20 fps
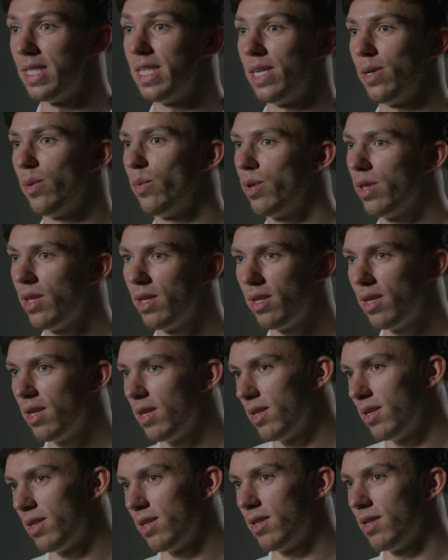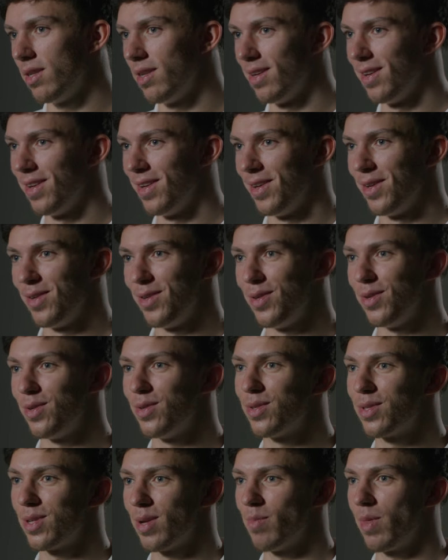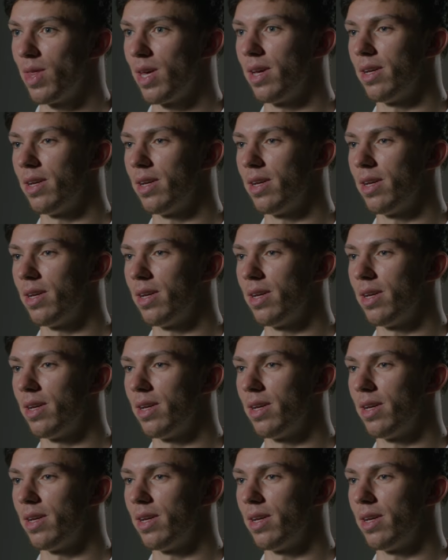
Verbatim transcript: deal with it, then you do something